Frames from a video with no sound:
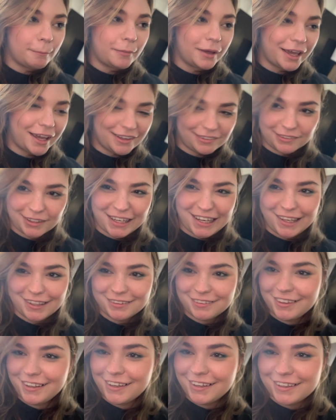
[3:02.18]
And
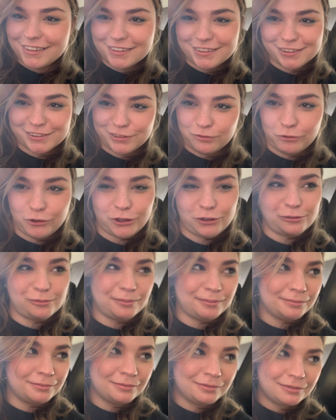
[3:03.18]
Kaylee is the
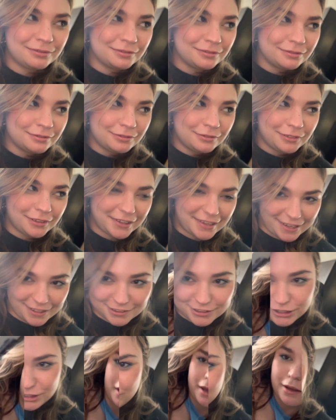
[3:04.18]
room
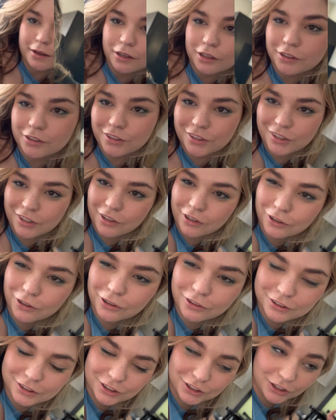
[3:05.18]
next to us.
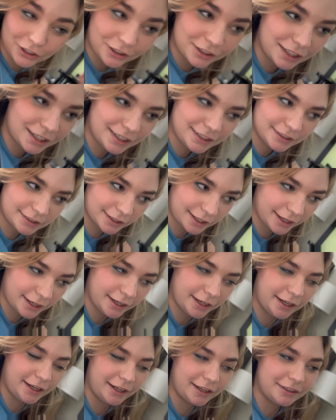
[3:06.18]
So Tony is
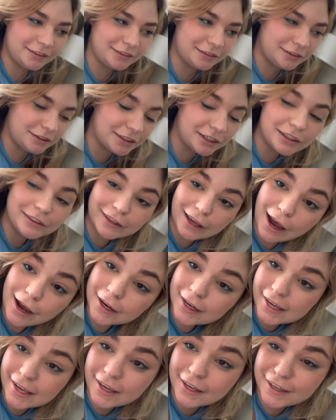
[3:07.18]
getting the
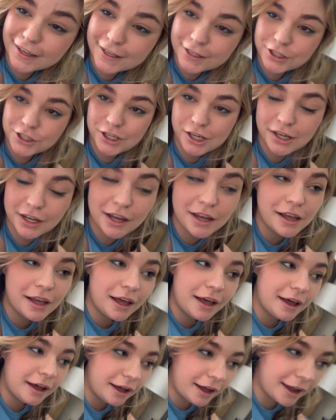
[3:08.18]
luggage,
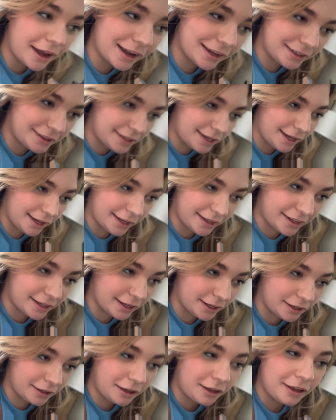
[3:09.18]
and
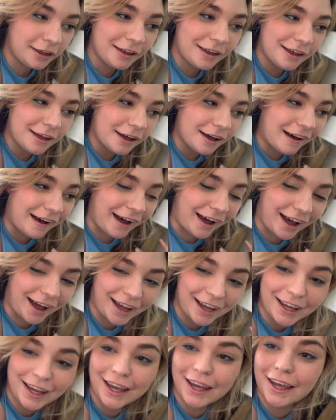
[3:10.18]
then
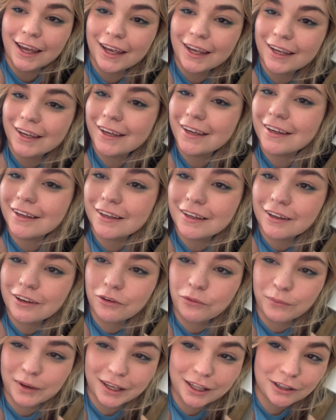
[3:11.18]
I,
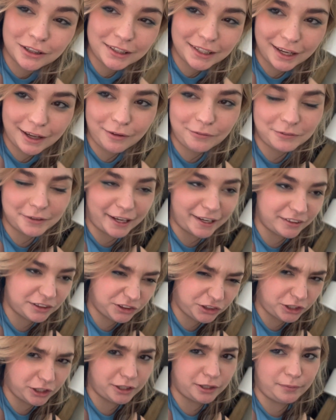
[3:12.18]
we only have like
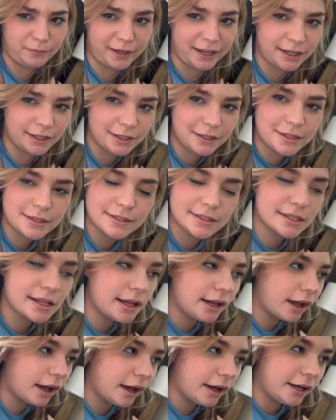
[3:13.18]
thirty minutes
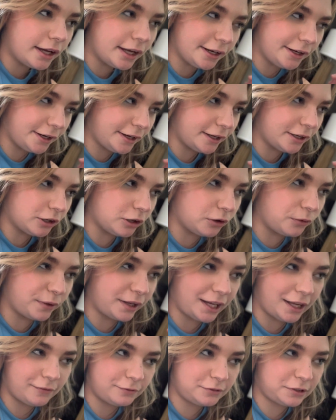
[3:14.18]
until
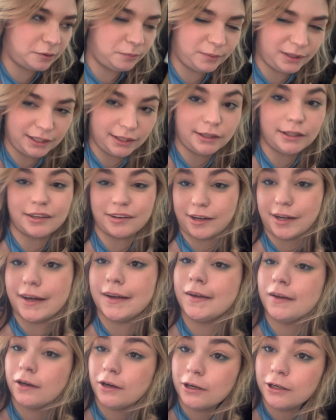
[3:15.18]
we have to be at the
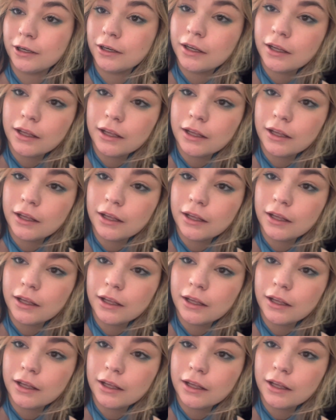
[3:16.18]
dinner,